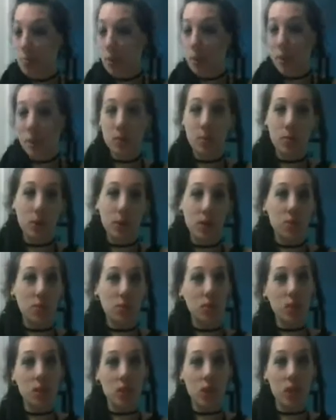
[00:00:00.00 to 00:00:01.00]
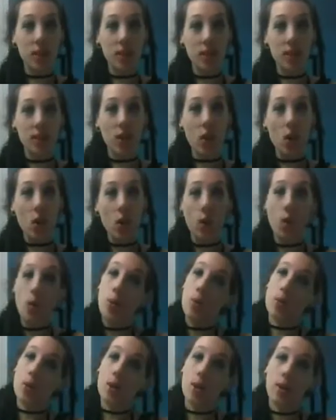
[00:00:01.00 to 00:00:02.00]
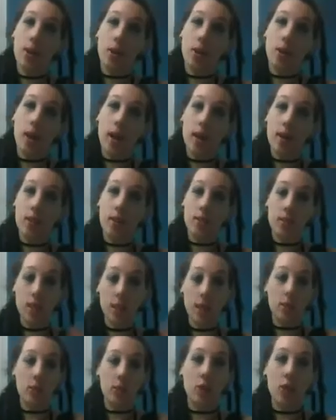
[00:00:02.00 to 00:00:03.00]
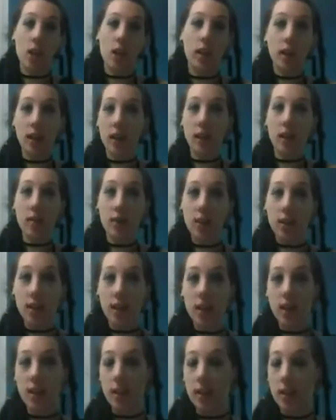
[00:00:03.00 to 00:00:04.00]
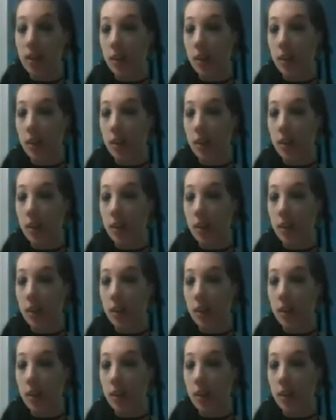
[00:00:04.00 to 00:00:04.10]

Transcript: It's just because with dreads, it holds all your hair instead of you shedding it every day.